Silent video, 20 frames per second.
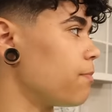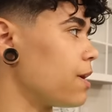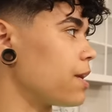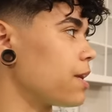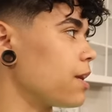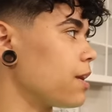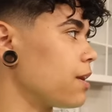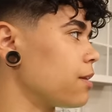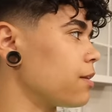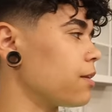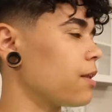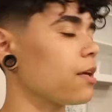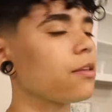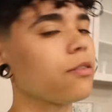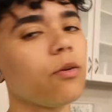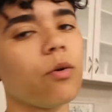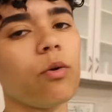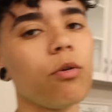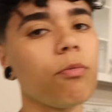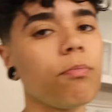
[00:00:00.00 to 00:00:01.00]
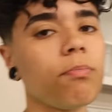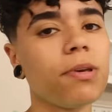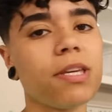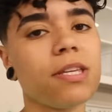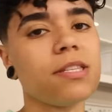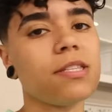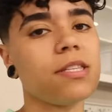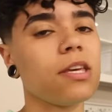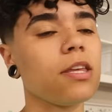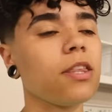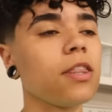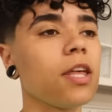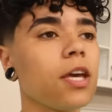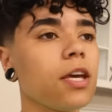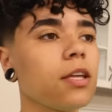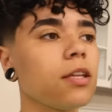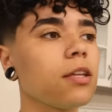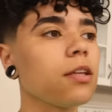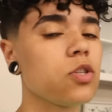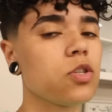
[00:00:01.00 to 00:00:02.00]
making like the whole P C
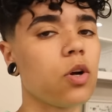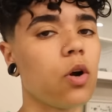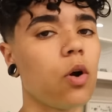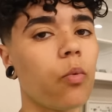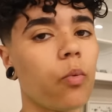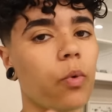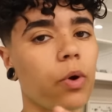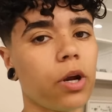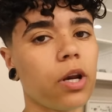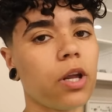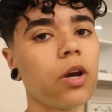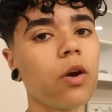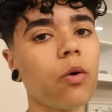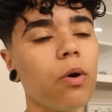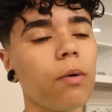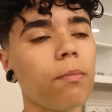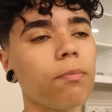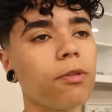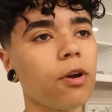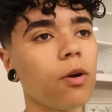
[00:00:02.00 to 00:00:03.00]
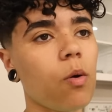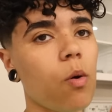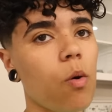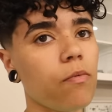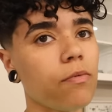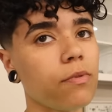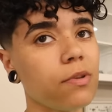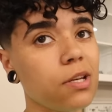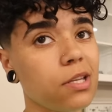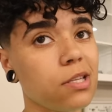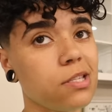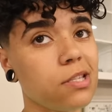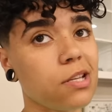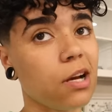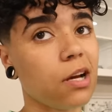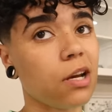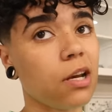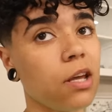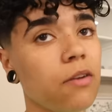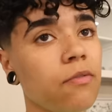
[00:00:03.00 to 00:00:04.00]
thing. So we're gonna go up there. Hopefully it's
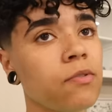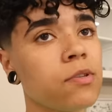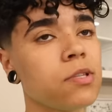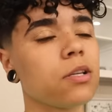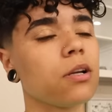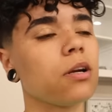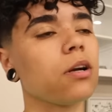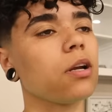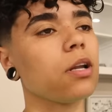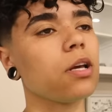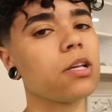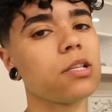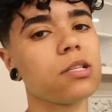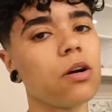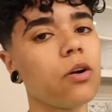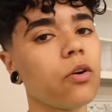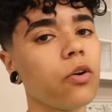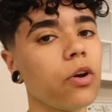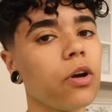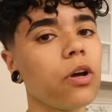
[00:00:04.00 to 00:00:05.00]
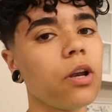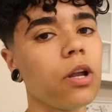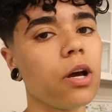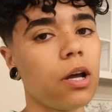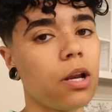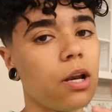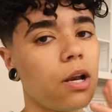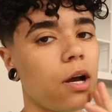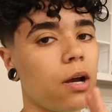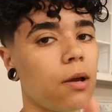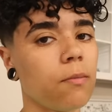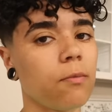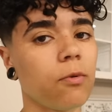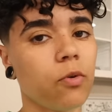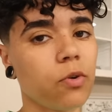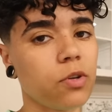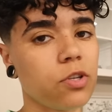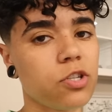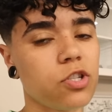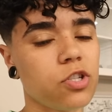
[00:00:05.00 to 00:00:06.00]
done. If it's not, it's all good. And I'm
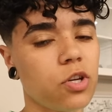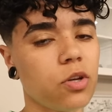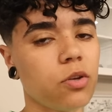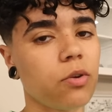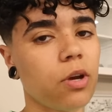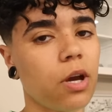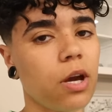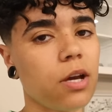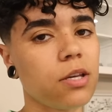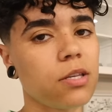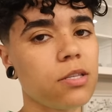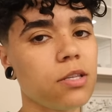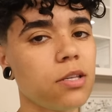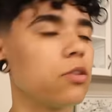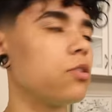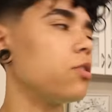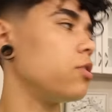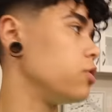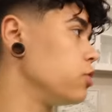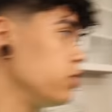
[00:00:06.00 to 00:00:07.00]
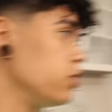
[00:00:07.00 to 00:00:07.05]
going to show you guys. You,